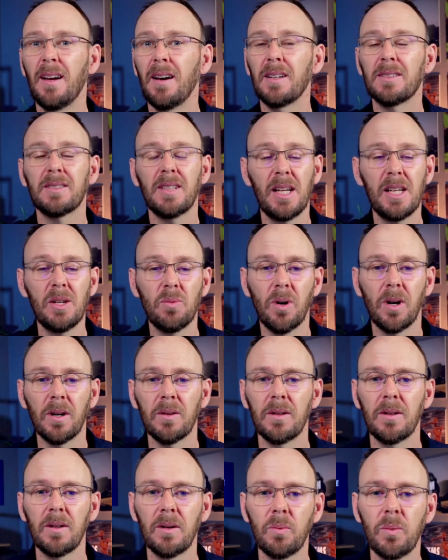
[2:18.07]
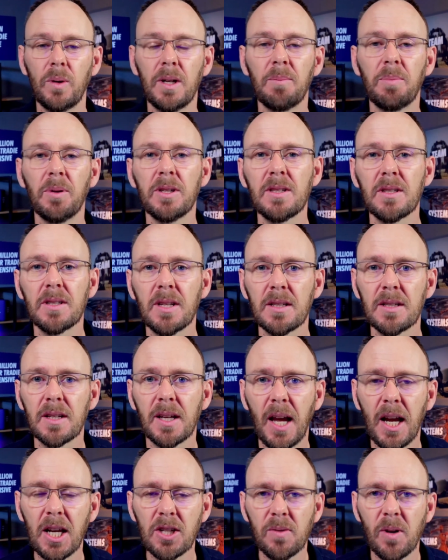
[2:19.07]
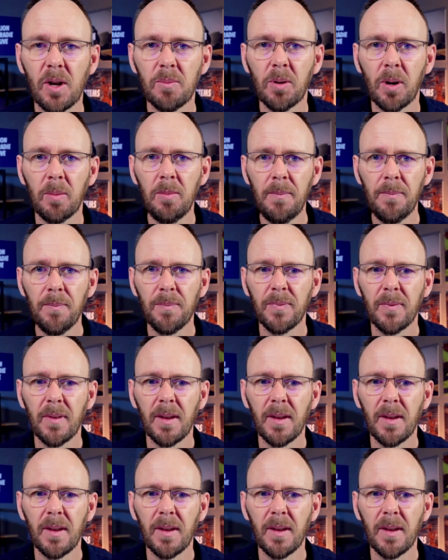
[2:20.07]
I'll tell you what. When a business has a cash flow problem,